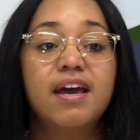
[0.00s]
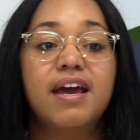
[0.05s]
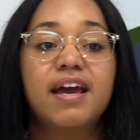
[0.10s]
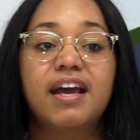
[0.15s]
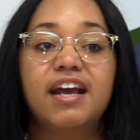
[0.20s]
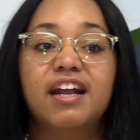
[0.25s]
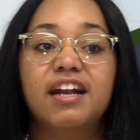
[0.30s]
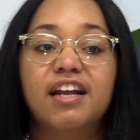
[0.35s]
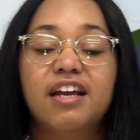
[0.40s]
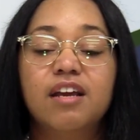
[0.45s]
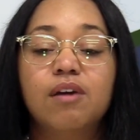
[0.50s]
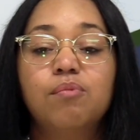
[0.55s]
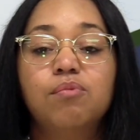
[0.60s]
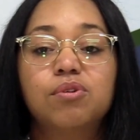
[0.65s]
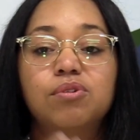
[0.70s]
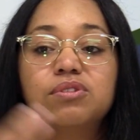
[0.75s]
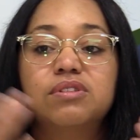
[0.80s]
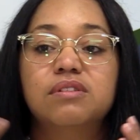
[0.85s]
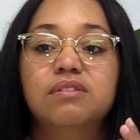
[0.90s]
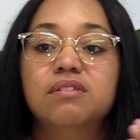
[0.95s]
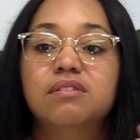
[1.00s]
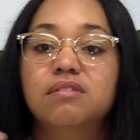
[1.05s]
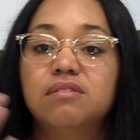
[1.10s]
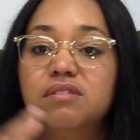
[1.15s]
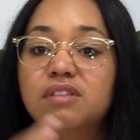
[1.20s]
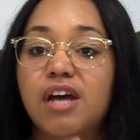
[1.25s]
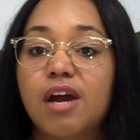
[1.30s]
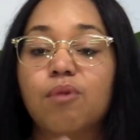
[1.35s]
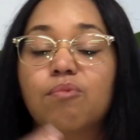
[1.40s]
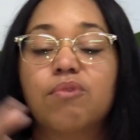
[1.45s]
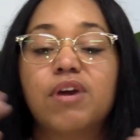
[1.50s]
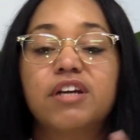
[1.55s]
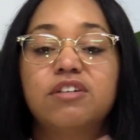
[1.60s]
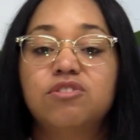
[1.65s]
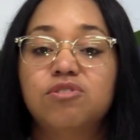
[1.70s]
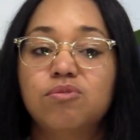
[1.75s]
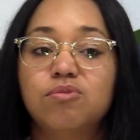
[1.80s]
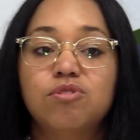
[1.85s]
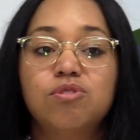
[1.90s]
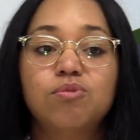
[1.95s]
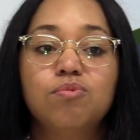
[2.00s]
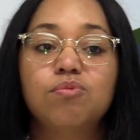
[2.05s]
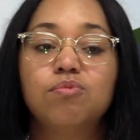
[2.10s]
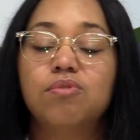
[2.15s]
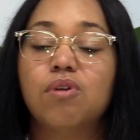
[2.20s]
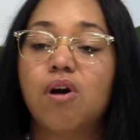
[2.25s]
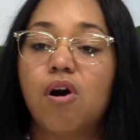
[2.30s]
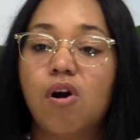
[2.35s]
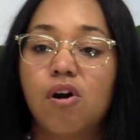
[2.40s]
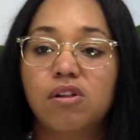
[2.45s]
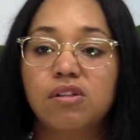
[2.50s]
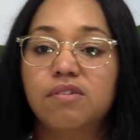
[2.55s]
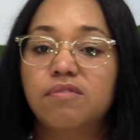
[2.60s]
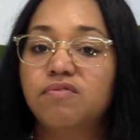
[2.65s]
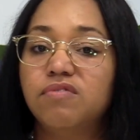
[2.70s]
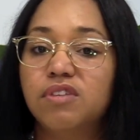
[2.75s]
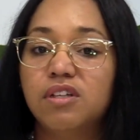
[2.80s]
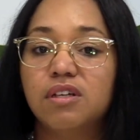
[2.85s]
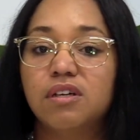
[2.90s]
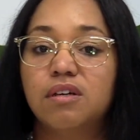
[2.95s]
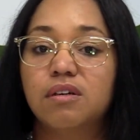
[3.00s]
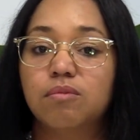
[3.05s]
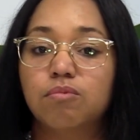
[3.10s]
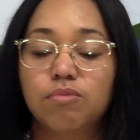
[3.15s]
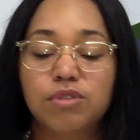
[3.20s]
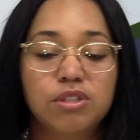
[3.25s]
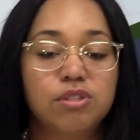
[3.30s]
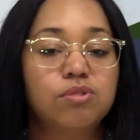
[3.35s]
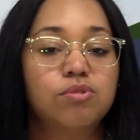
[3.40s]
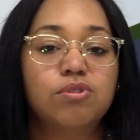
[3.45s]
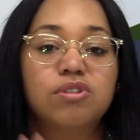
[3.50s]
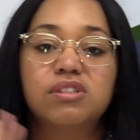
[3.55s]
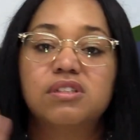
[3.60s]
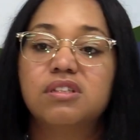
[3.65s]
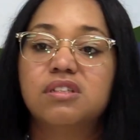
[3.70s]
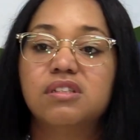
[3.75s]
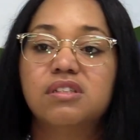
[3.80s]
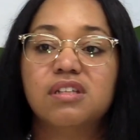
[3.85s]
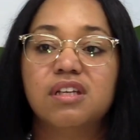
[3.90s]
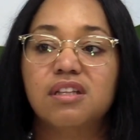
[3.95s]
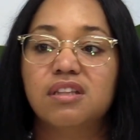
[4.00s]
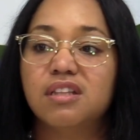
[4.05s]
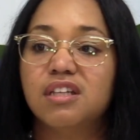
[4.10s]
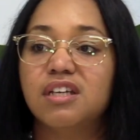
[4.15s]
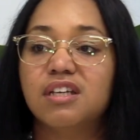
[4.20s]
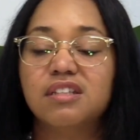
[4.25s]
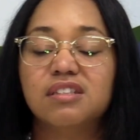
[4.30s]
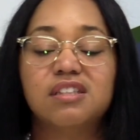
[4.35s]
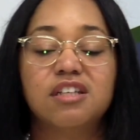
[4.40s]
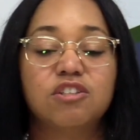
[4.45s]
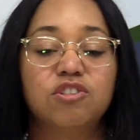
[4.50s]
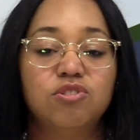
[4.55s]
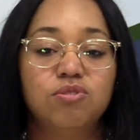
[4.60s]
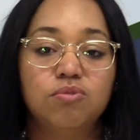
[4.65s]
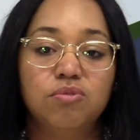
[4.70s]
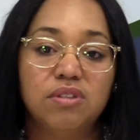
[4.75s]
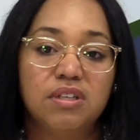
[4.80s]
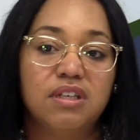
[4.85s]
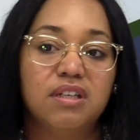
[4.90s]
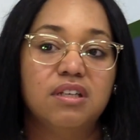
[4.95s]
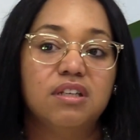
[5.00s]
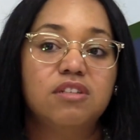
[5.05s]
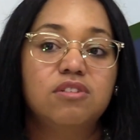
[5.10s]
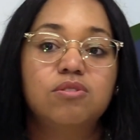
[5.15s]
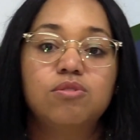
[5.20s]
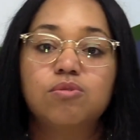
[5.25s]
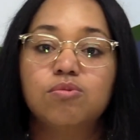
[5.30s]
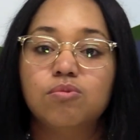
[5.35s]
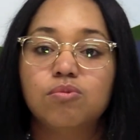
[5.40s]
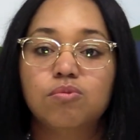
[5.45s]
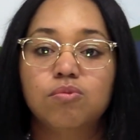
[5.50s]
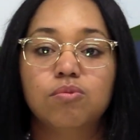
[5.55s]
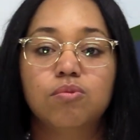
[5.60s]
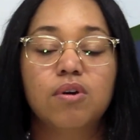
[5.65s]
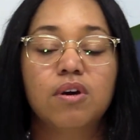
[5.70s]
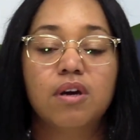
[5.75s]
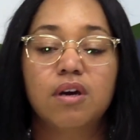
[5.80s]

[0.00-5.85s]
and it will direct you to all of the resources and things that you need to